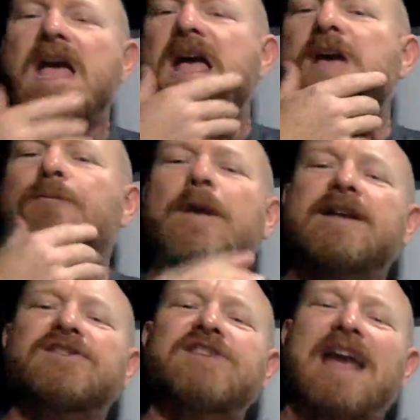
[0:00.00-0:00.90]
If we
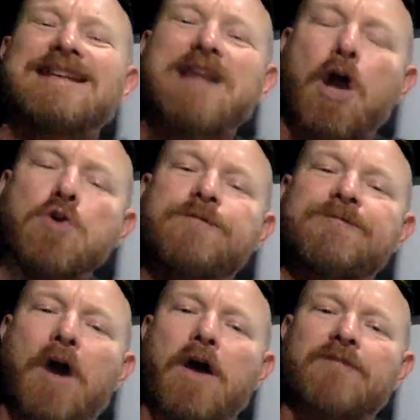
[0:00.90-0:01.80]
could say no
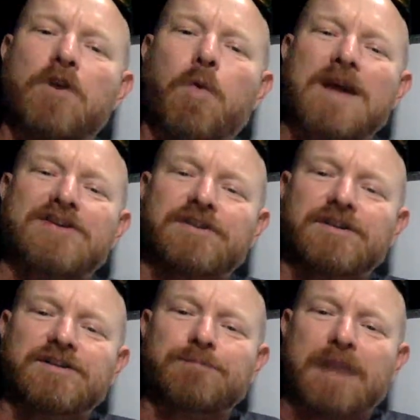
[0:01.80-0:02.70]
further
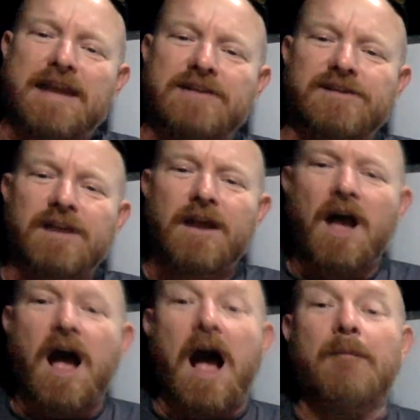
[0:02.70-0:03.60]
questions, please.
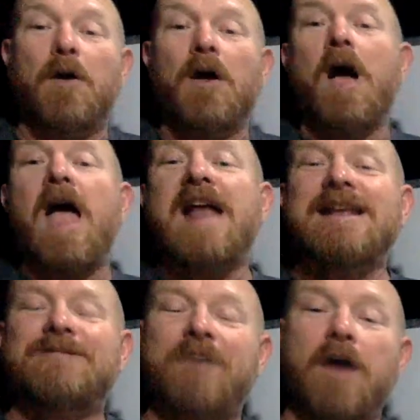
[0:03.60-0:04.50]
Any
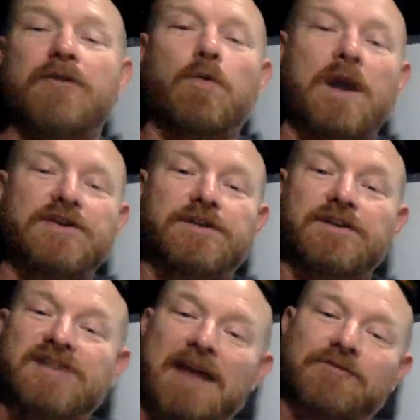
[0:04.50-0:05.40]
further
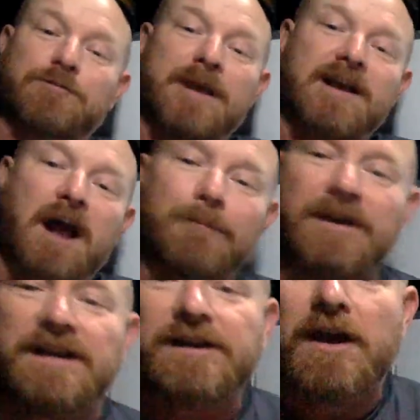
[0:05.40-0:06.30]
questions have to be
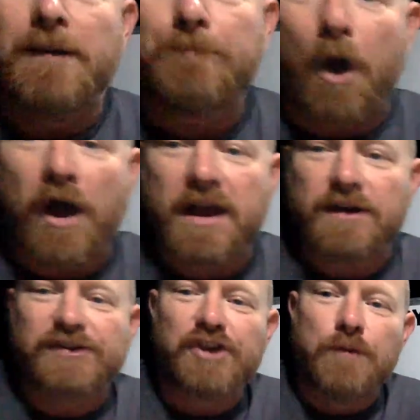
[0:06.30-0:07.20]
accompanied by a
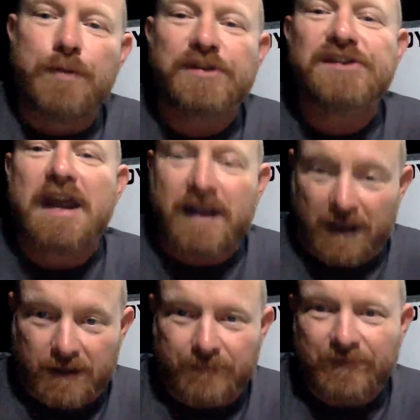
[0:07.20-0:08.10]
super
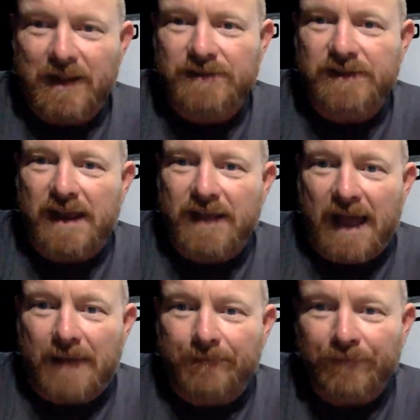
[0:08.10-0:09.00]
sticker. Let's say
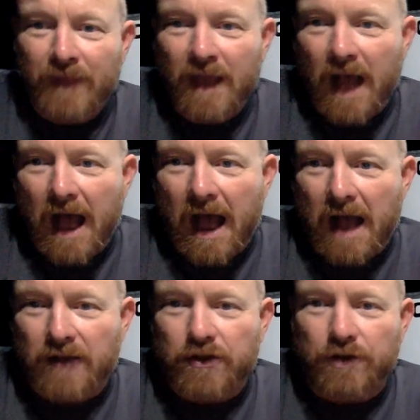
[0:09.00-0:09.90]
that.
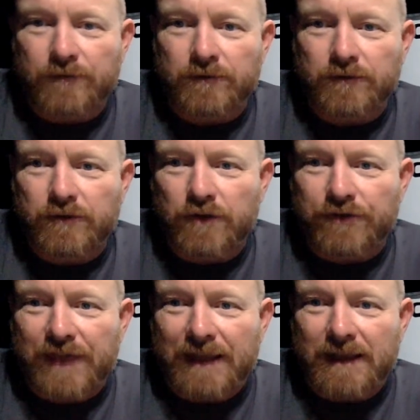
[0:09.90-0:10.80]
Good
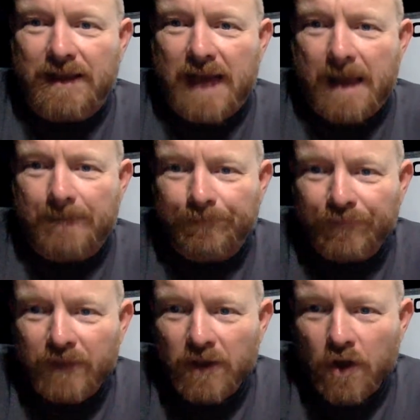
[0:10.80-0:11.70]
thinking there.
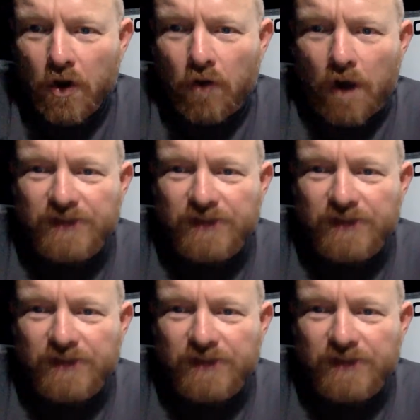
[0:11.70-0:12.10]
All right.